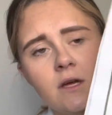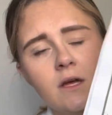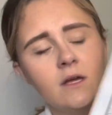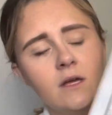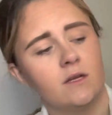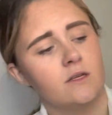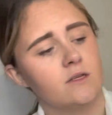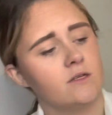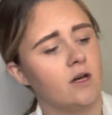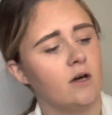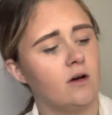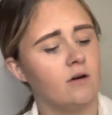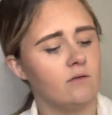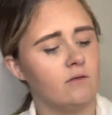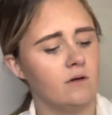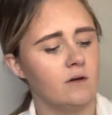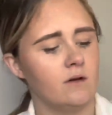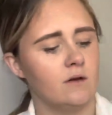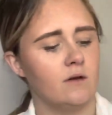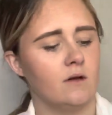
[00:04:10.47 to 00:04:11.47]
So
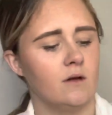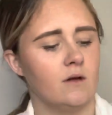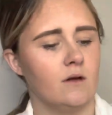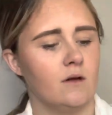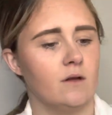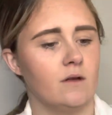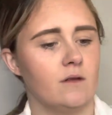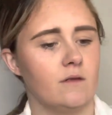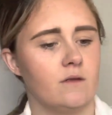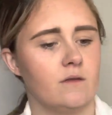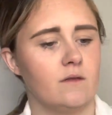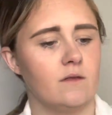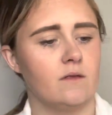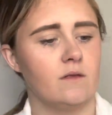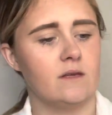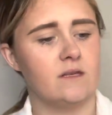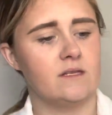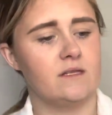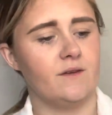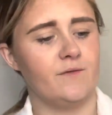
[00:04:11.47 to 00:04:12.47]

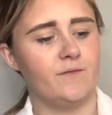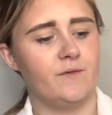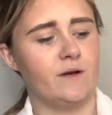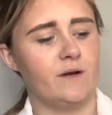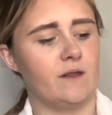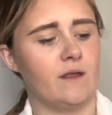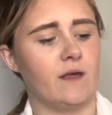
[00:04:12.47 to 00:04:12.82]
there's different